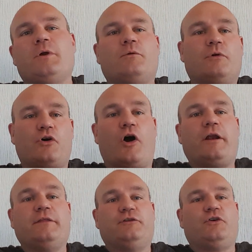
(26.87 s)

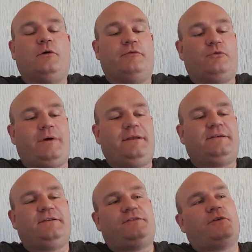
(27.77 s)
regarding the Jehovah's
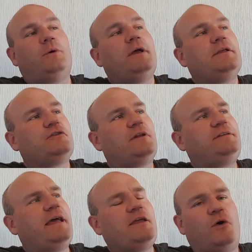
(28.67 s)
Witnesses. So it's going
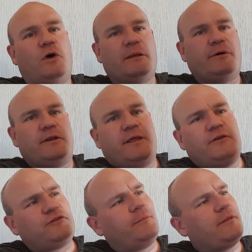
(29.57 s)
to tell you all about,
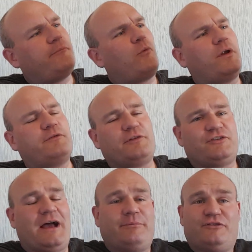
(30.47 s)
here's some of the wonderful
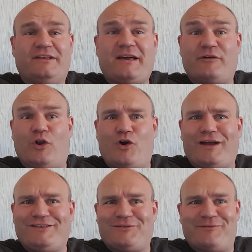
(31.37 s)
chapters. Let's have a look
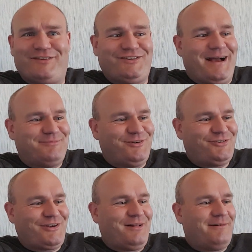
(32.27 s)
at some of the chapters,
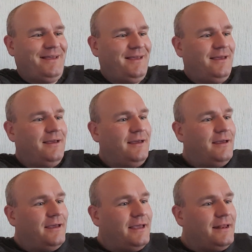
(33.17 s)
shall we?
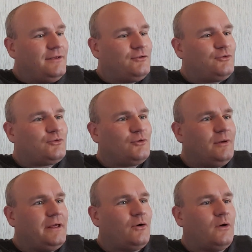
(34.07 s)
It is
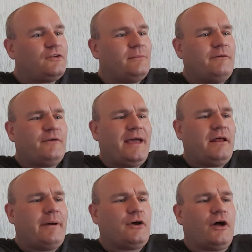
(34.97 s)
truly awesome. I forget
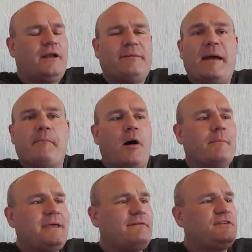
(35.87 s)
how I got it. I think my
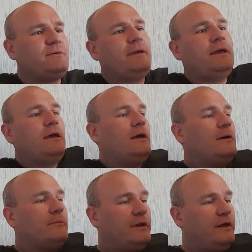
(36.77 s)
mum gave it to me.
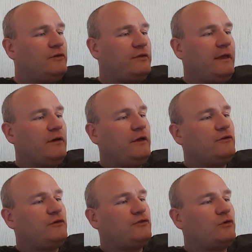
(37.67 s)
But here's
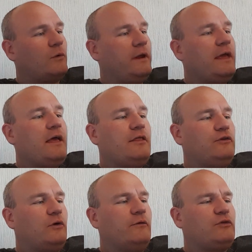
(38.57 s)
the story.
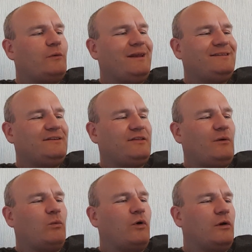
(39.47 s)
The Jehovah's Witnesses,
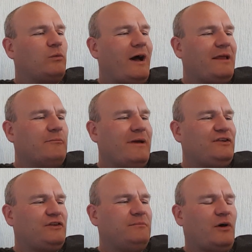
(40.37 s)
their worldwide
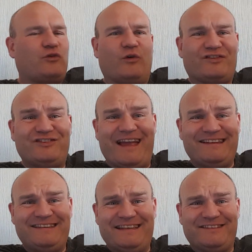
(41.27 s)
mission across
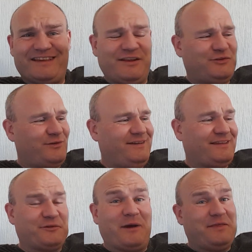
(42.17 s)
19 centuries.
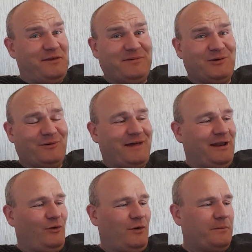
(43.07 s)
That's right, they've been going
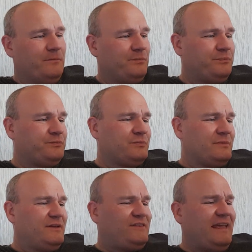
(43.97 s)
that long.
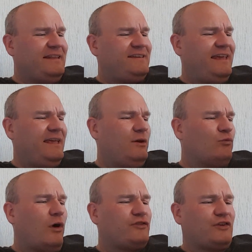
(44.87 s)
C.T.
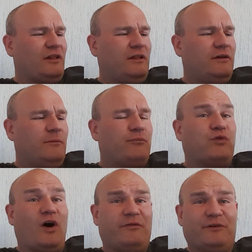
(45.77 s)
Russell,
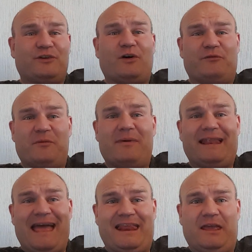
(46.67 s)
prophet of the
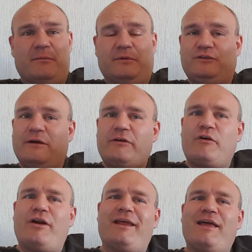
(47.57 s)
millennium. Have you
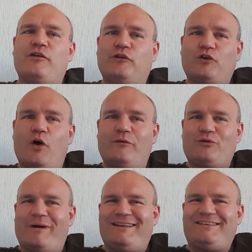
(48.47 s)
ever heard the Jehovah's
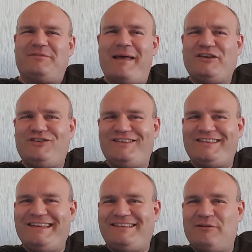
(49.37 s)
Witnesses mention
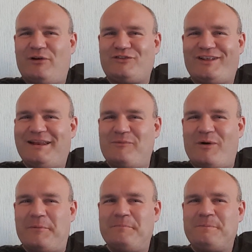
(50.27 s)
C.T. Russell anymore?